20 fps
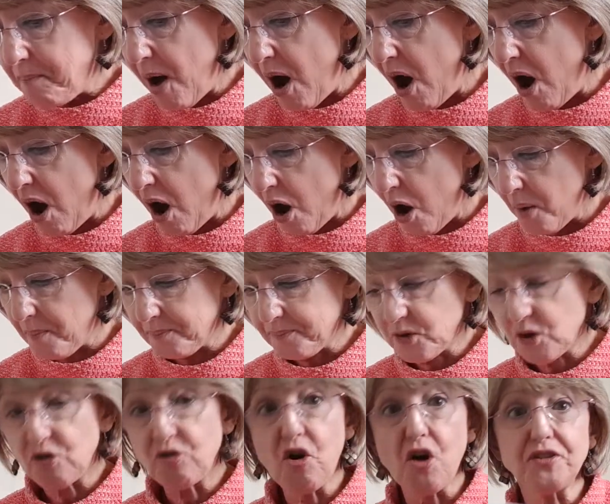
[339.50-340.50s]
palm
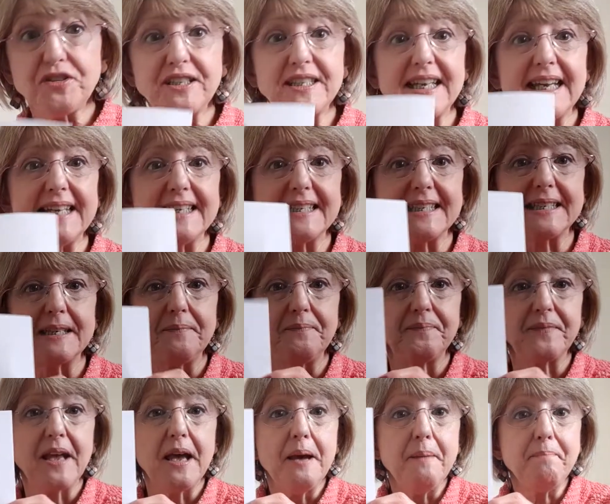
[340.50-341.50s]
crosses
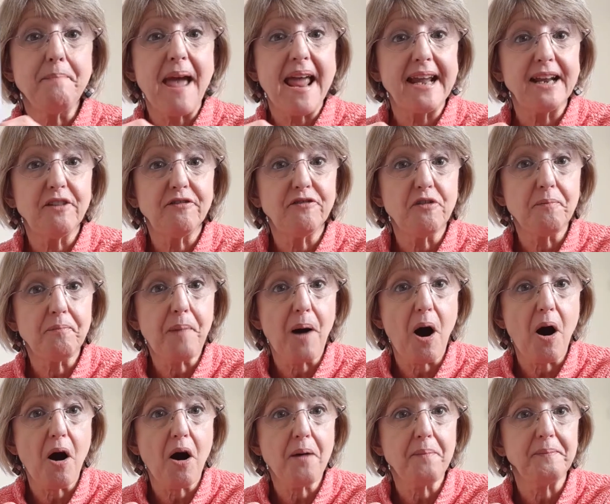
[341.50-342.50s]
made from
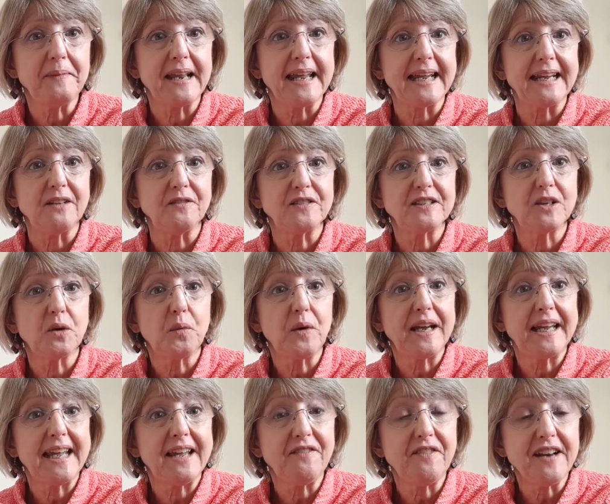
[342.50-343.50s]
palm leaves that were
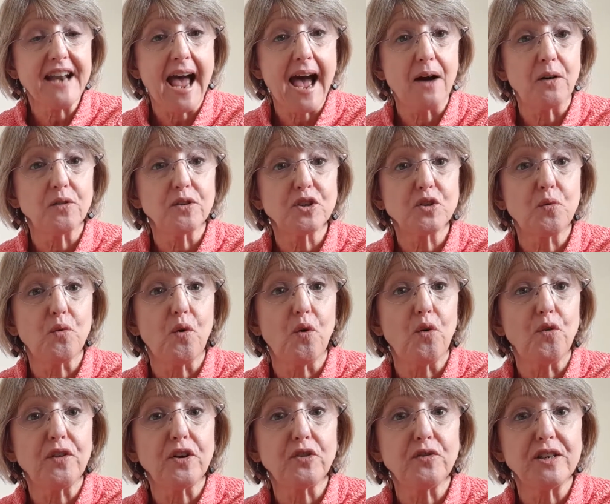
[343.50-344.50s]
given out to
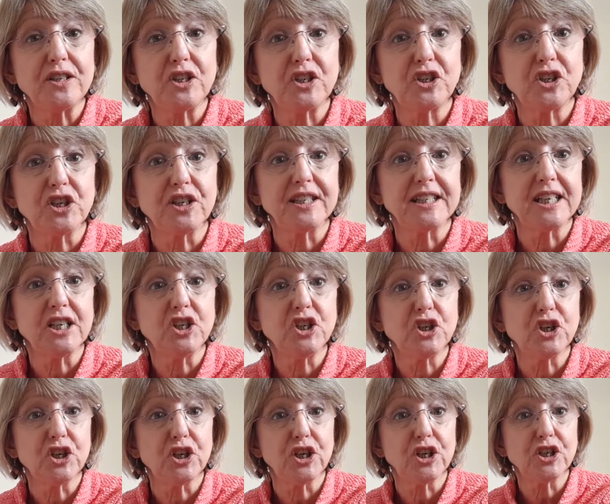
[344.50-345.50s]
all the Christians in
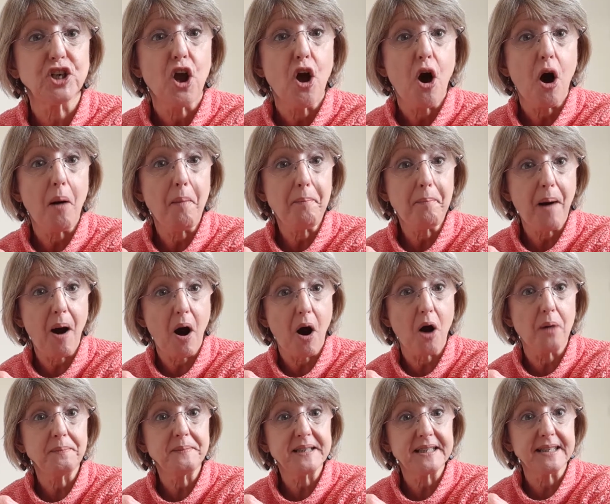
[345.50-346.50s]
church on
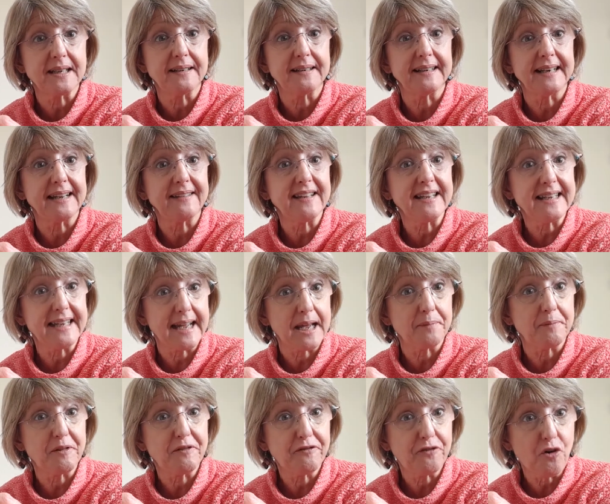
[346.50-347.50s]
Palm Sunday the year
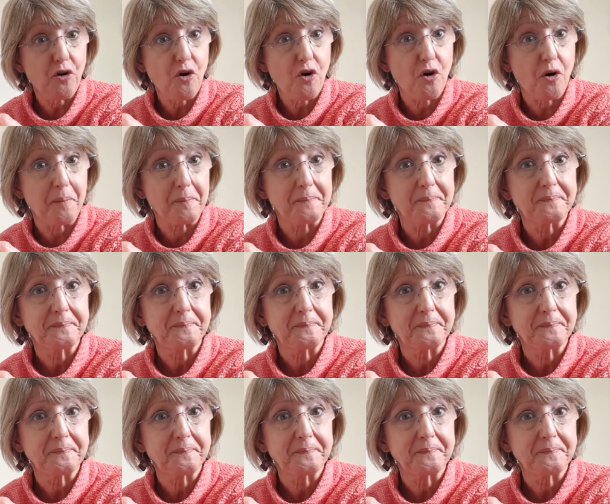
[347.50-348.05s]
before.